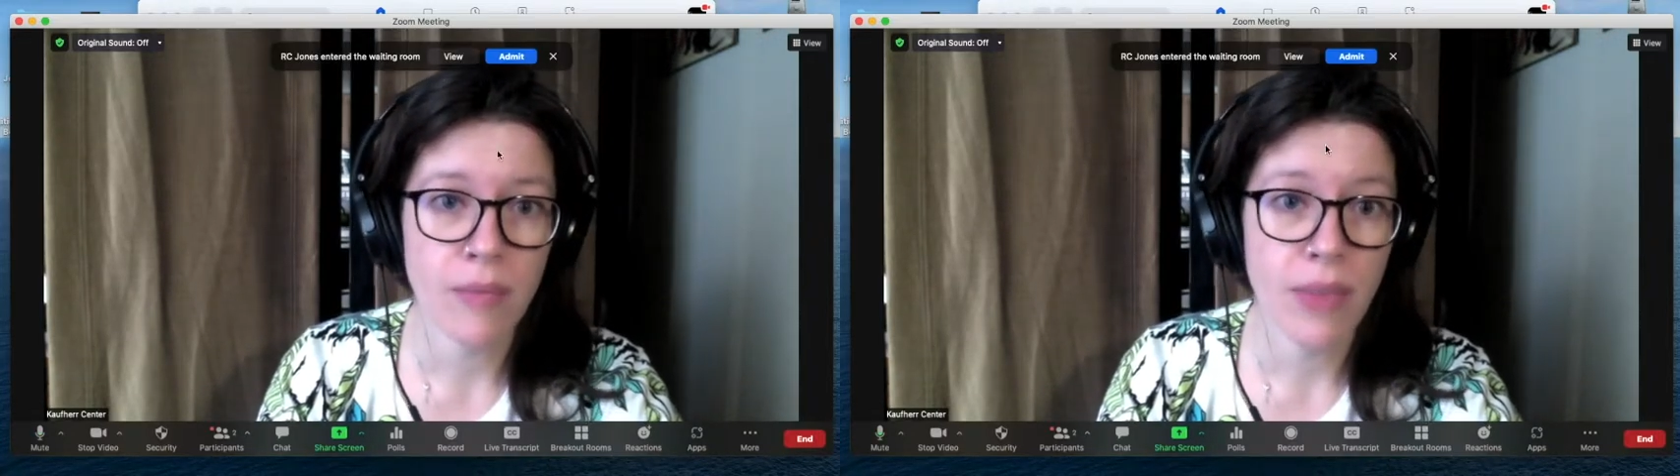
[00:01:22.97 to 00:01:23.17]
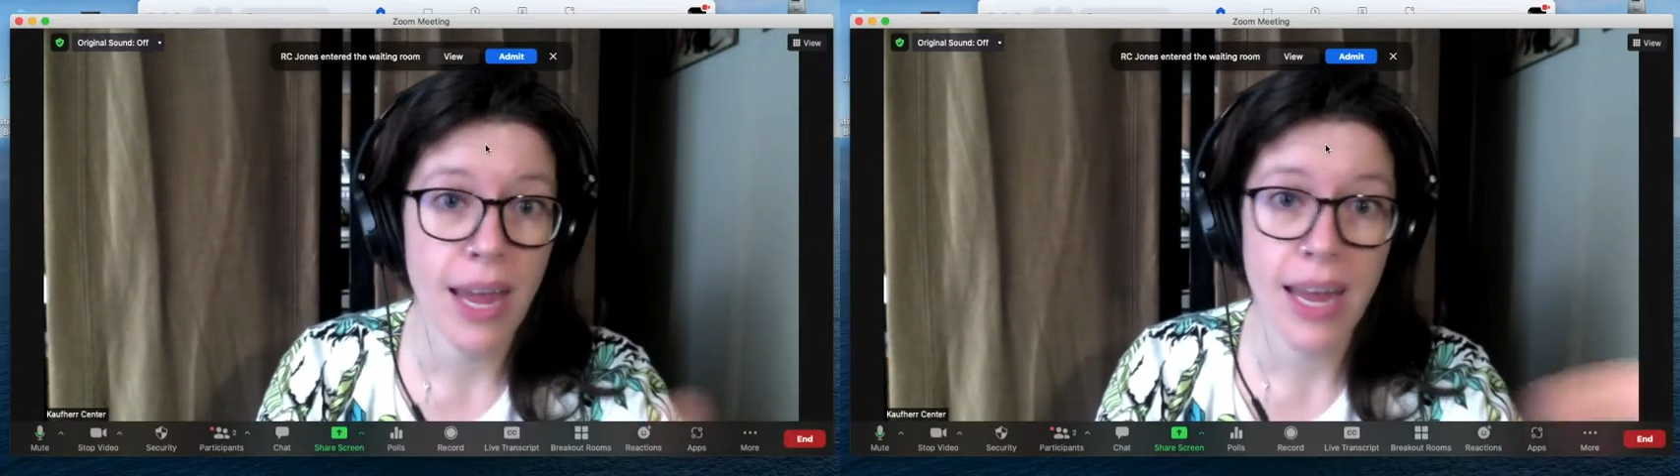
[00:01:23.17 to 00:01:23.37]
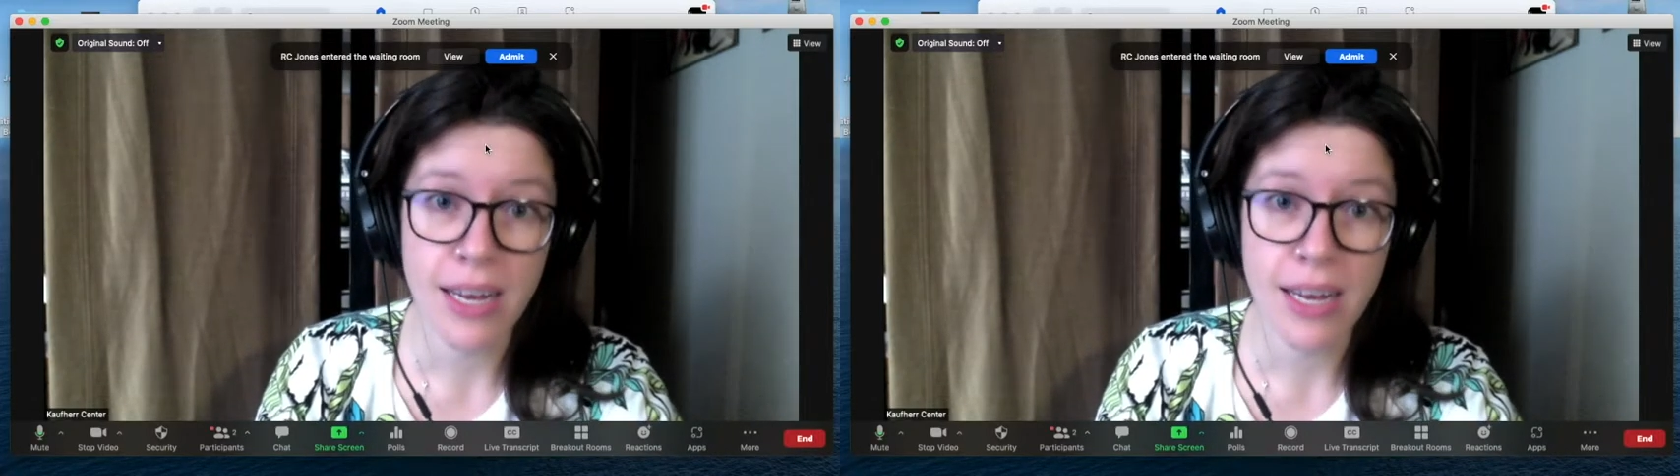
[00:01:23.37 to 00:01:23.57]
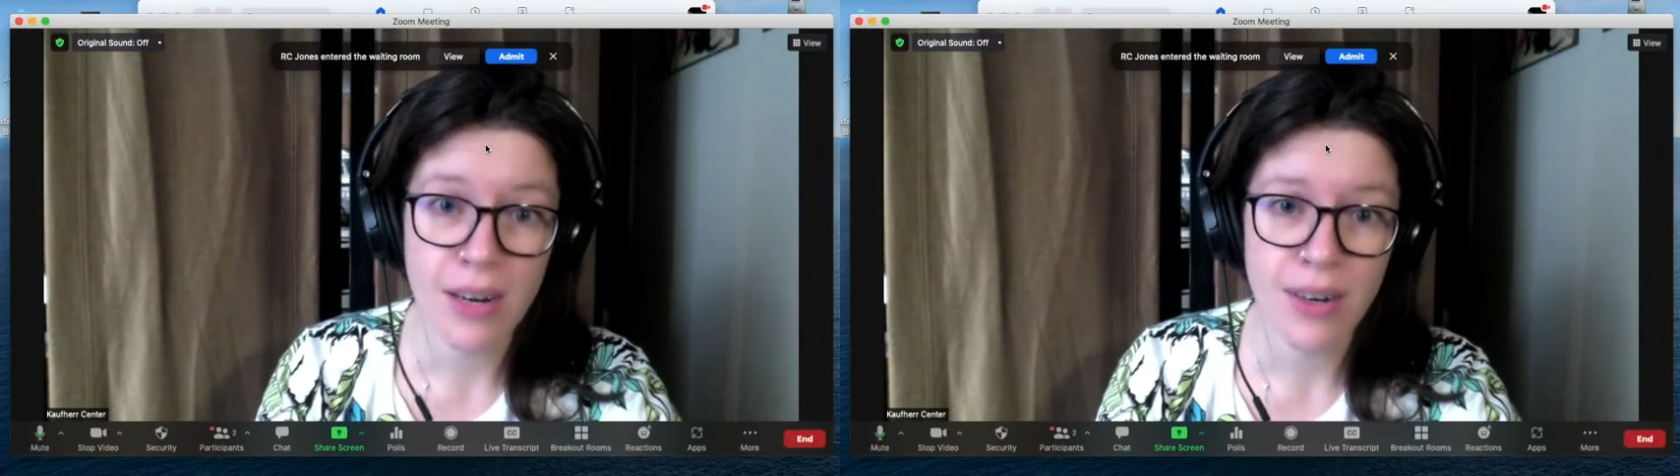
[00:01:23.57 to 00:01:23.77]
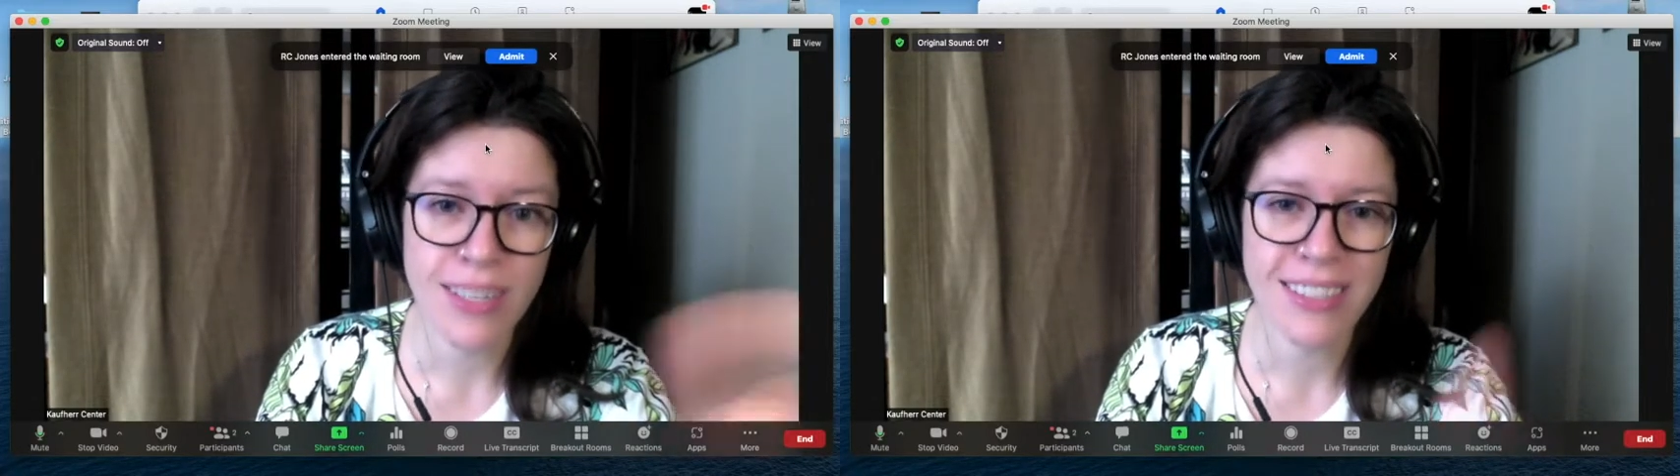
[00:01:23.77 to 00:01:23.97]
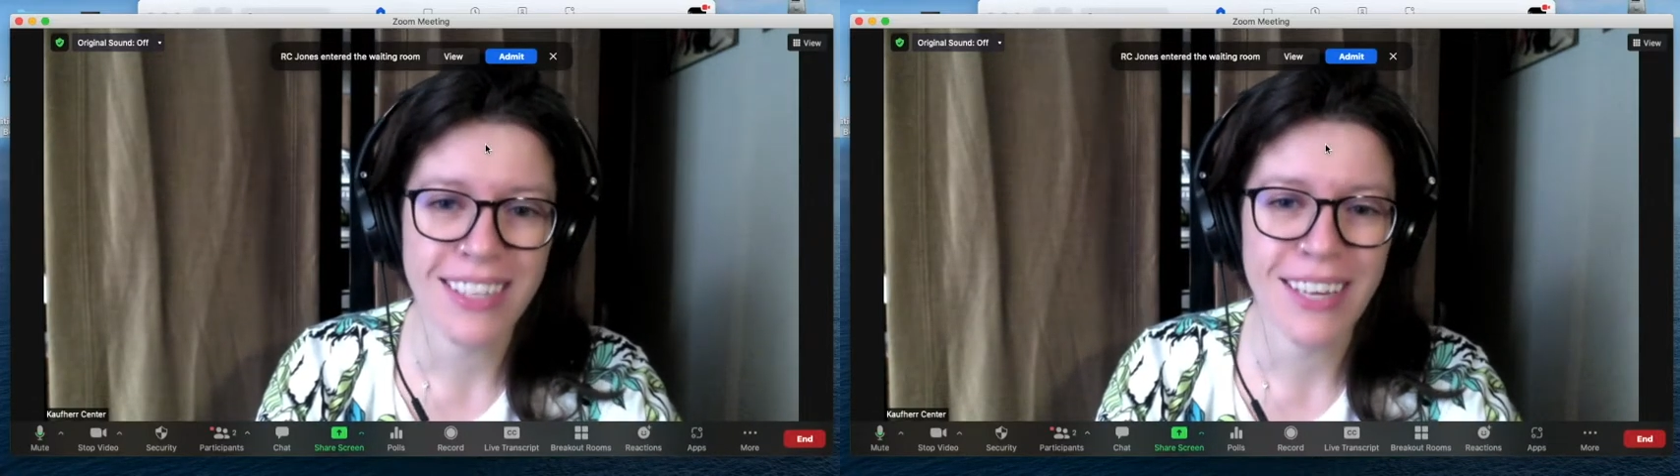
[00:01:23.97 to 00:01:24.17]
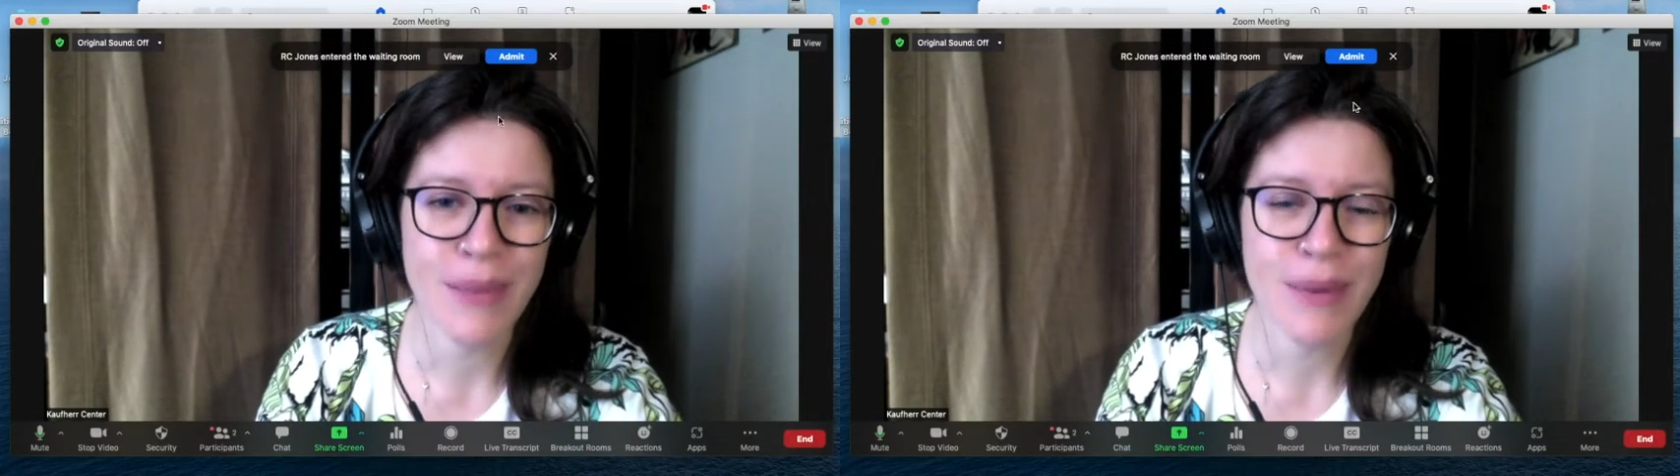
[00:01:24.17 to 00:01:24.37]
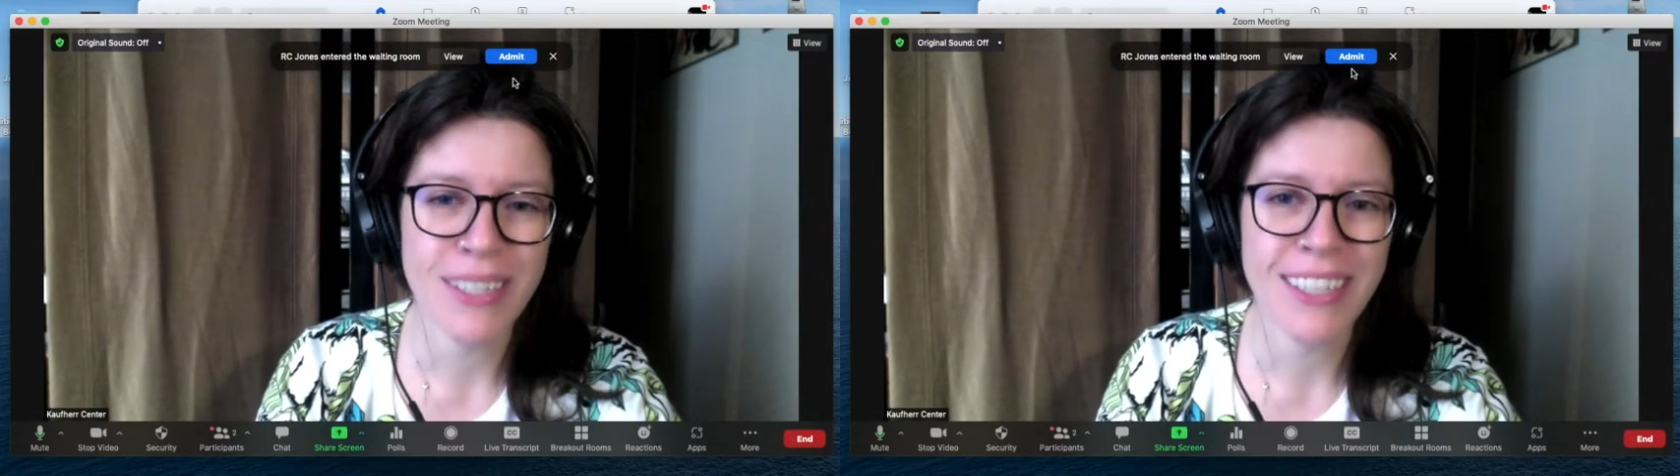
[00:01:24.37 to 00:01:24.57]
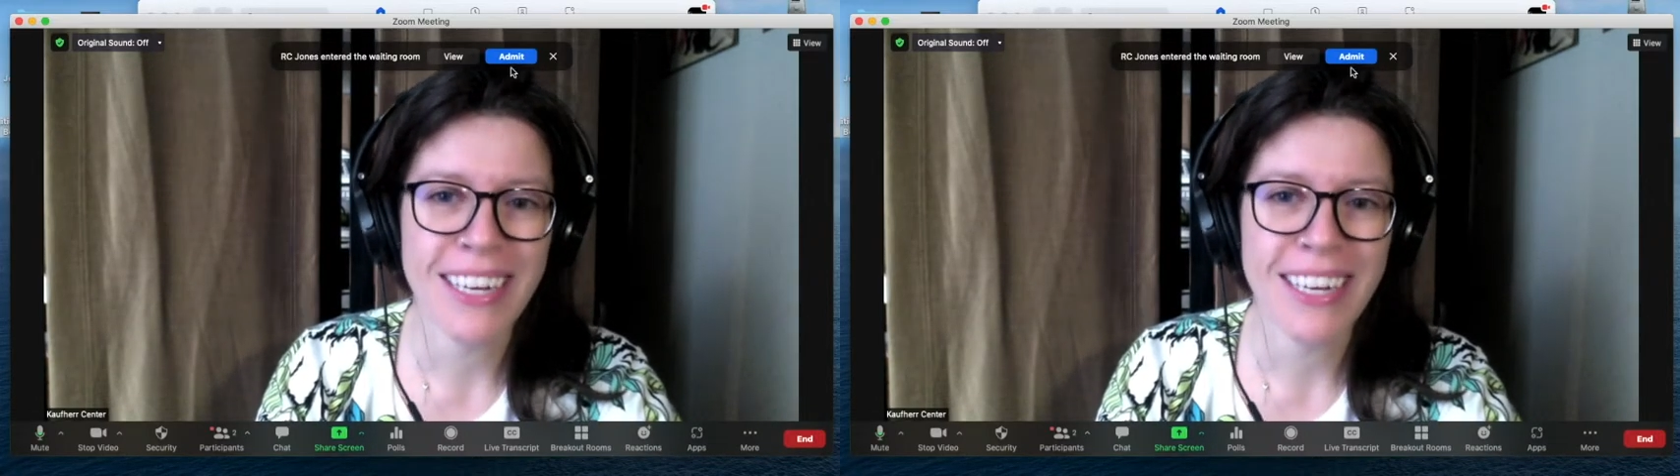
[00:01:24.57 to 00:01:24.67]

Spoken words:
And here is the other person.